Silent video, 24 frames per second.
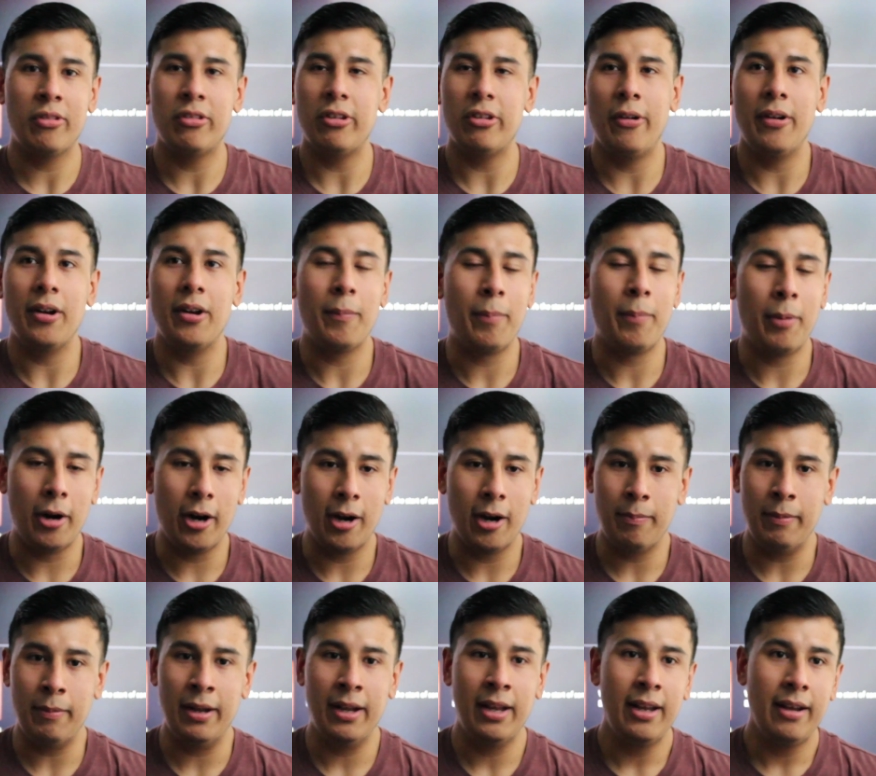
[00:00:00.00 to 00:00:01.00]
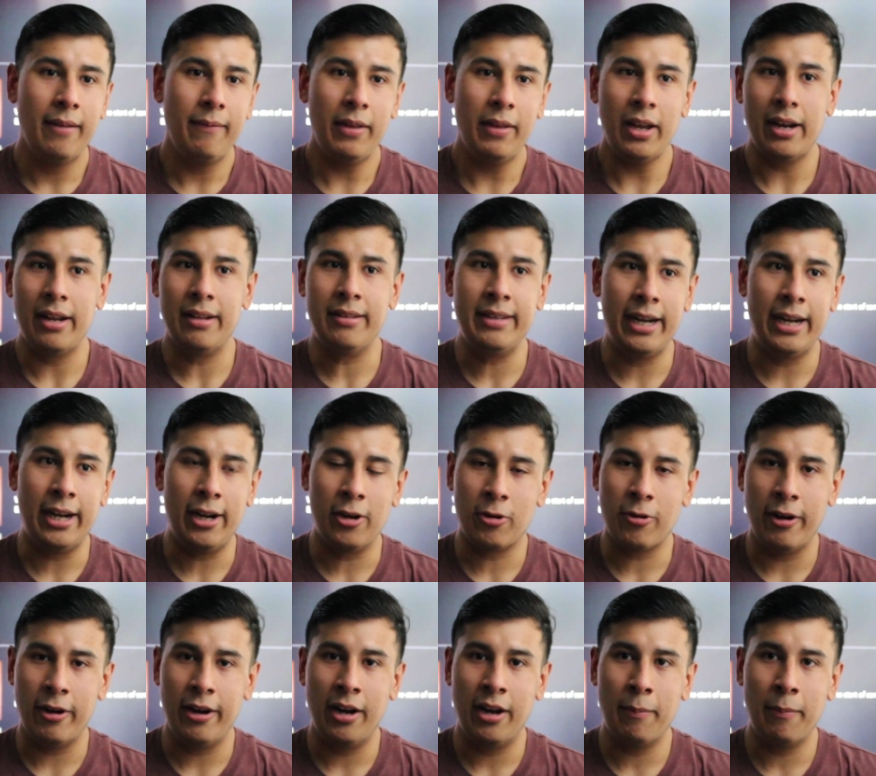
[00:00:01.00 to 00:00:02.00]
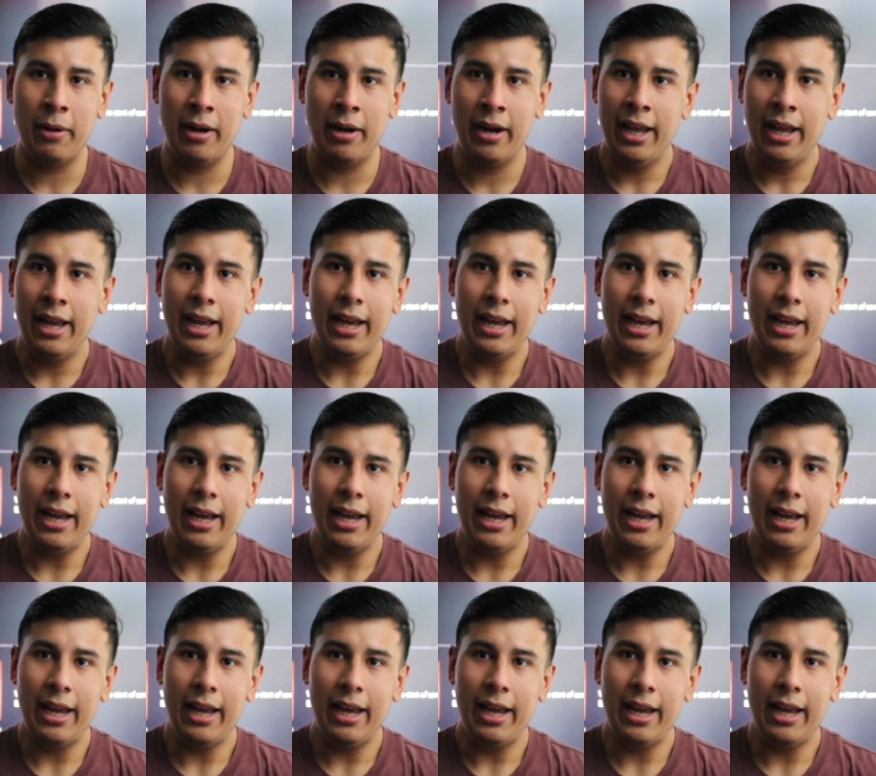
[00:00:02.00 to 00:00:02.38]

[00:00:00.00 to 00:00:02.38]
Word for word: They're in an apartment. They kind of downgraded, but